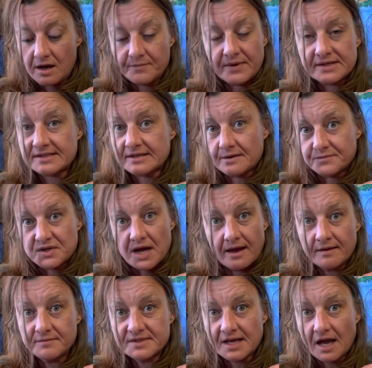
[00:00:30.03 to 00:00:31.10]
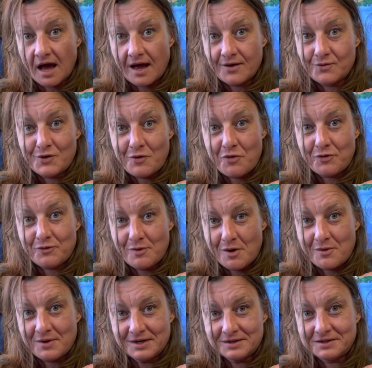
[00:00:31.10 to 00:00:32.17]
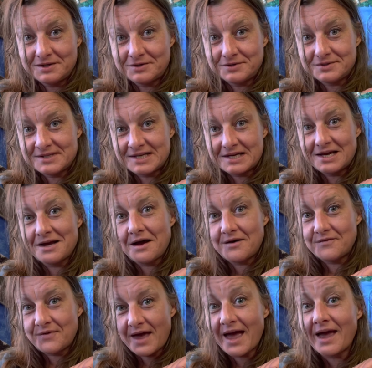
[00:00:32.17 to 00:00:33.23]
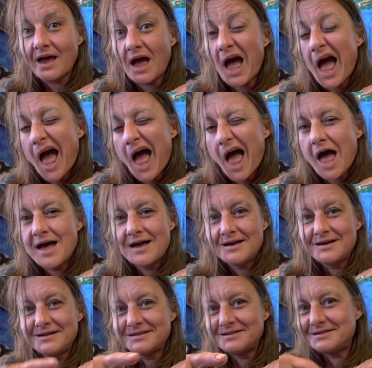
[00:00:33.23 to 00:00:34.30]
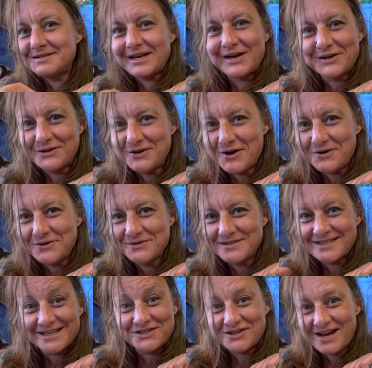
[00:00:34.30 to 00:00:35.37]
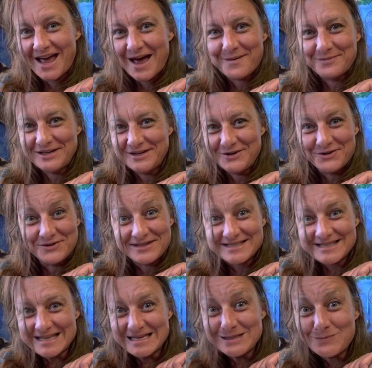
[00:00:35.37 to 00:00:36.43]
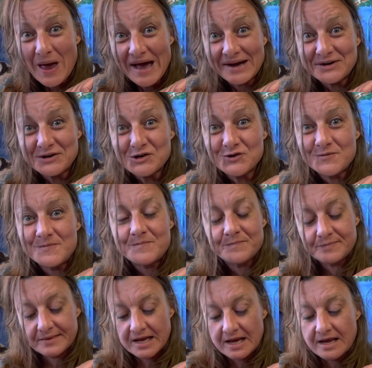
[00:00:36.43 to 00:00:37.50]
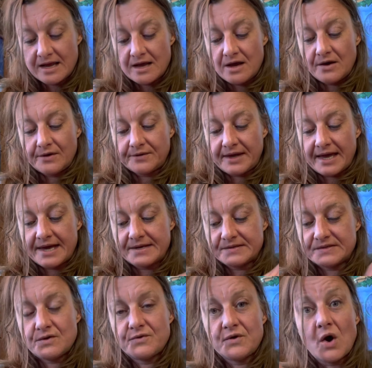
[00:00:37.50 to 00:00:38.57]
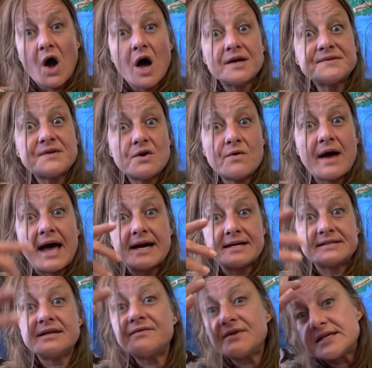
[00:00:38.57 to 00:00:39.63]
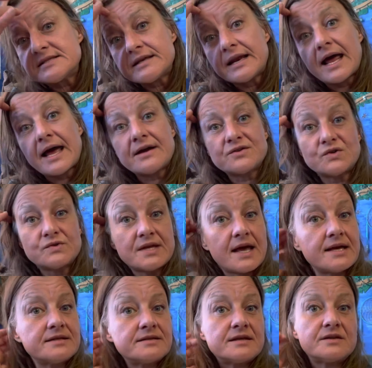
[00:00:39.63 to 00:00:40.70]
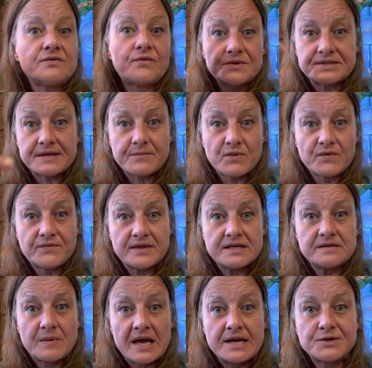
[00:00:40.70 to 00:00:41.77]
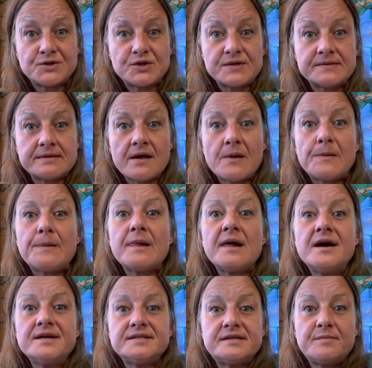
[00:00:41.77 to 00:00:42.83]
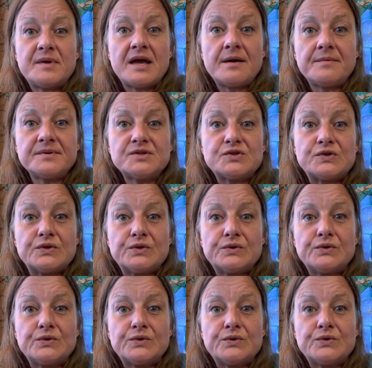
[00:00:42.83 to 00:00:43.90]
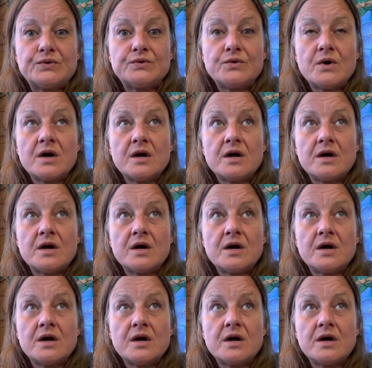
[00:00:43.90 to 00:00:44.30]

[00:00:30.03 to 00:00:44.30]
Sometimes I will throw in a little ditty of, hey, take a note. Did you happen to notice this pattern? Okay, so there are also activities and exercises for some of these pages to be able to